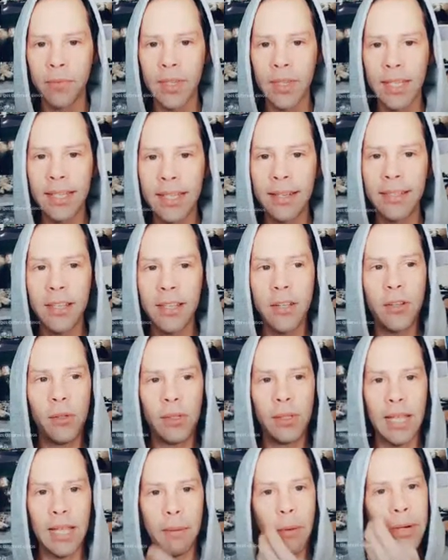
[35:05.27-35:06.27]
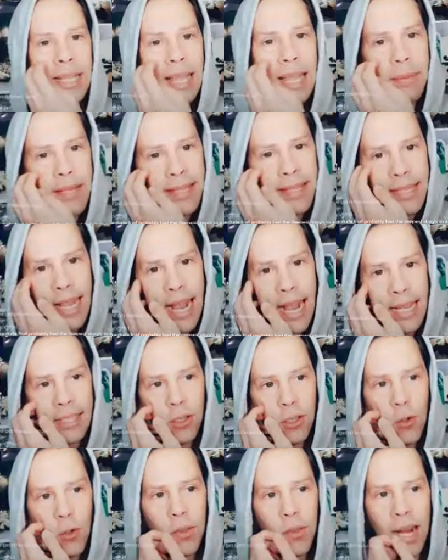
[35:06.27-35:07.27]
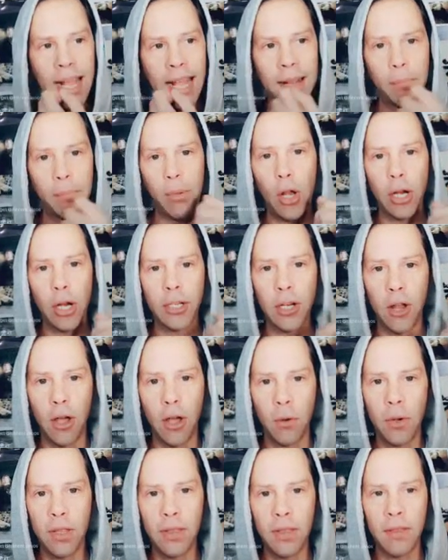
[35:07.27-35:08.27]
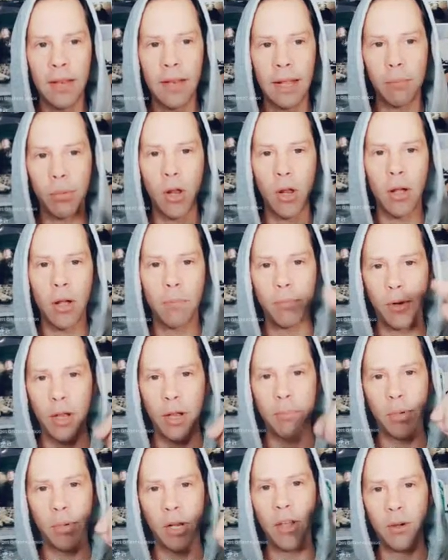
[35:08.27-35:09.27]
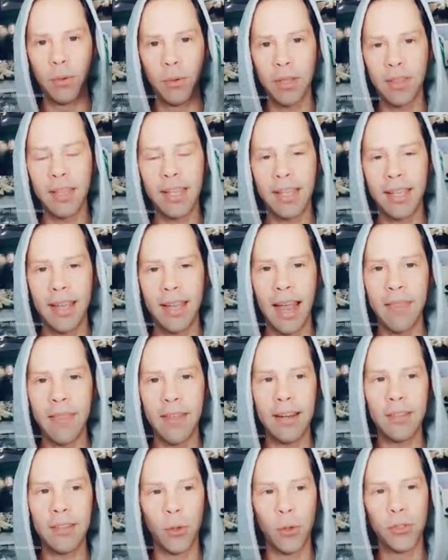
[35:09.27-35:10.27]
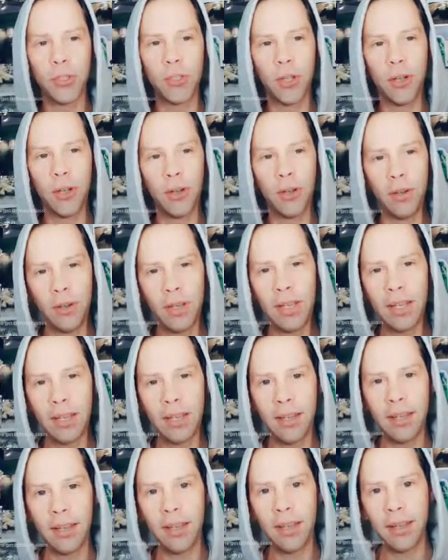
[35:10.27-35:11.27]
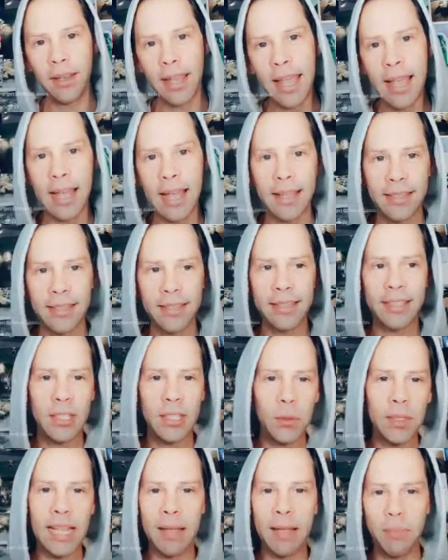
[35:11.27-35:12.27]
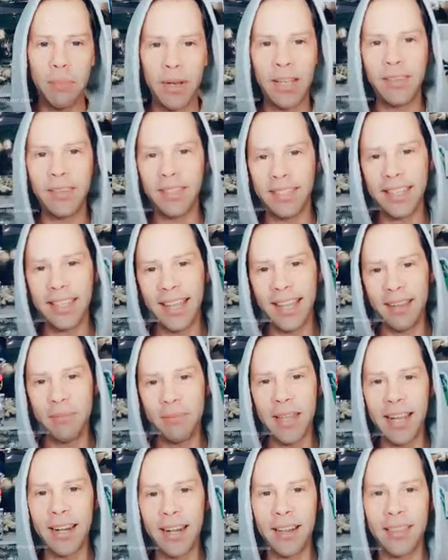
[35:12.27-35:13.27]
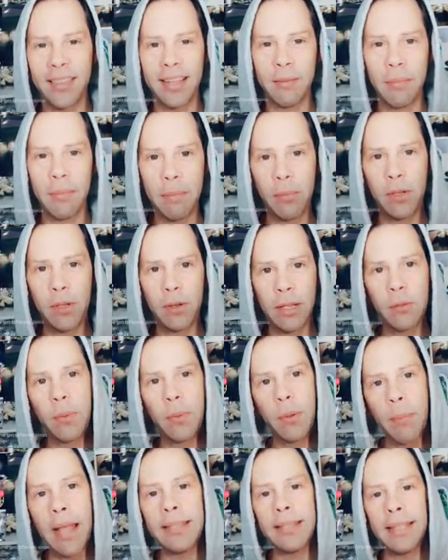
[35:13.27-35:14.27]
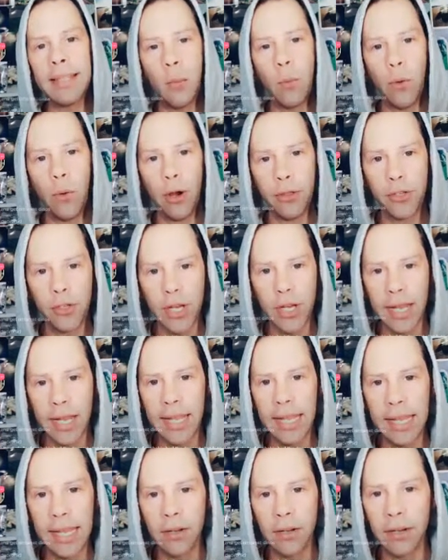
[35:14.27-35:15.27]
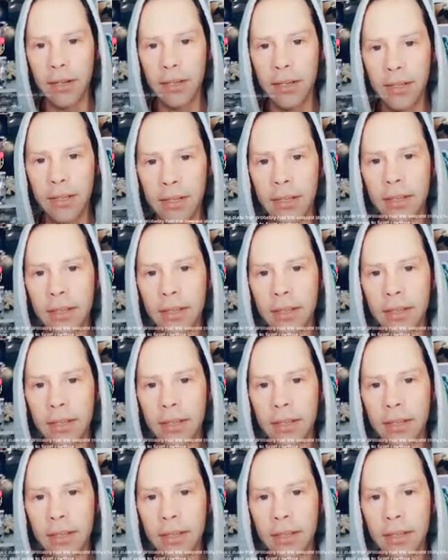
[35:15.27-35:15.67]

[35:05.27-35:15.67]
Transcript: It sounds like a cool game. I want a game that's nice and cool that I can plot along with, like plop along with. And then it's also, okay guys, so this is what's happening in this game, that kind of thing. And people, it's basically worth checking in on.